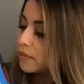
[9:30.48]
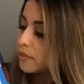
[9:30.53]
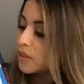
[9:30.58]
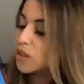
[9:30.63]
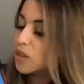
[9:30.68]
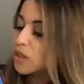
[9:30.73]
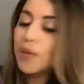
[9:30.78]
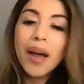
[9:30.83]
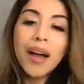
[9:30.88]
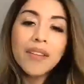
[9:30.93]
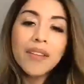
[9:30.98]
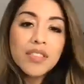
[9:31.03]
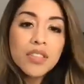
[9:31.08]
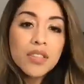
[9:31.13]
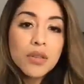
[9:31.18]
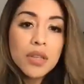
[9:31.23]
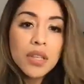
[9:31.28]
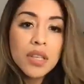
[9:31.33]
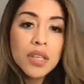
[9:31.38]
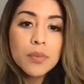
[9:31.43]
You don't have to
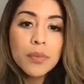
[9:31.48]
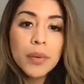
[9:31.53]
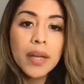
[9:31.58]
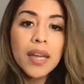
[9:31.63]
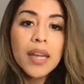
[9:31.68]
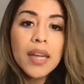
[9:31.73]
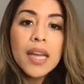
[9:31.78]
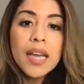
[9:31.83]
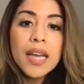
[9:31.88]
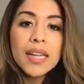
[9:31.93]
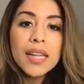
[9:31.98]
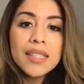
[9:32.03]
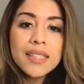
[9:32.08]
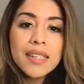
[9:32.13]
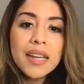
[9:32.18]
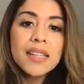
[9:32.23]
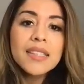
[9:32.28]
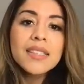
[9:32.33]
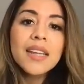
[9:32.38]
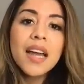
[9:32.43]
do this, but it's
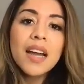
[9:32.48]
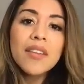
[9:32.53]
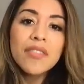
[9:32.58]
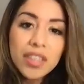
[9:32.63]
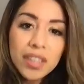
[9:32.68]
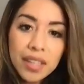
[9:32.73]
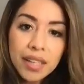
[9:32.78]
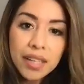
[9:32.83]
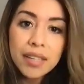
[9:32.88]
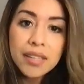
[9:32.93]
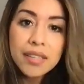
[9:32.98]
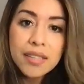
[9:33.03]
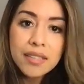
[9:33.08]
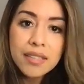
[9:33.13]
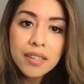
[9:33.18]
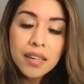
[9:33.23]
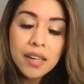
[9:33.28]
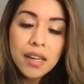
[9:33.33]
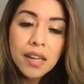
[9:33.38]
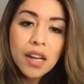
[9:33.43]
nice to have a
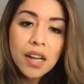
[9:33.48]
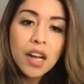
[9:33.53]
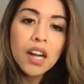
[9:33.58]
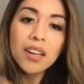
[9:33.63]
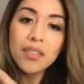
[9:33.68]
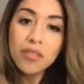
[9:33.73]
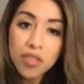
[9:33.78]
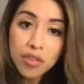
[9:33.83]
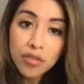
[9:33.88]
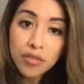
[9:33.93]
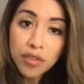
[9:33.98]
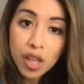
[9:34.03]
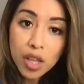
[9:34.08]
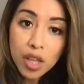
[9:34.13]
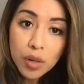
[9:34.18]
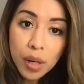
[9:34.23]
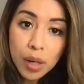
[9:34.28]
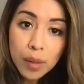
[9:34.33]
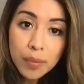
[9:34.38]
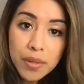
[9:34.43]
list of the
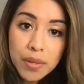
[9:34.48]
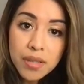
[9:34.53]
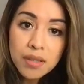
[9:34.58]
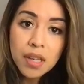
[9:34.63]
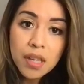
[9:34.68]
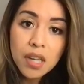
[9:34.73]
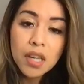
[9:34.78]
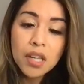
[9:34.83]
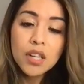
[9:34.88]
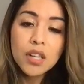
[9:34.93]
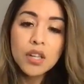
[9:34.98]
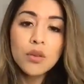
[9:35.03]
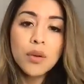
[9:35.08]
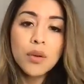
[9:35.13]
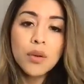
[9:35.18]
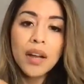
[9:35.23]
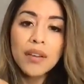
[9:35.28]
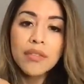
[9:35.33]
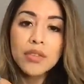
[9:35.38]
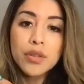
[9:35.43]
follow-ups.
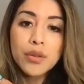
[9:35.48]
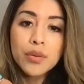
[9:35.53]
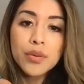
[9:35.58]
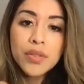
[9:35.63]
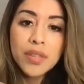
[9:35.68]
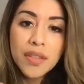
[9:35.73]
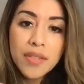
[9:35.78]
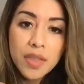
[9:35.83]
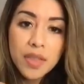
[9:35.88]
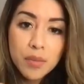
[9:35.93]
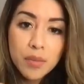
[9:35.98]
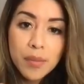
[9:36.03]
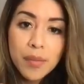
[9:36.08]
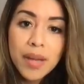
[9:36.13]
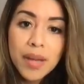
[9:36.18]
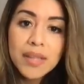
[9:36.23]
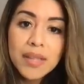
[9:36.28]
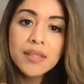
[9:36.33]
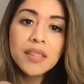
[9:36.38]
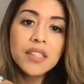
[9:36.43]
Have you sent them a
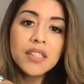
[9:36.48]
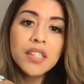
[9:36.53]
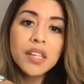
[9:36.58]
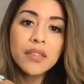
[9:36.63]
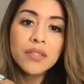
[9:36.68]
message?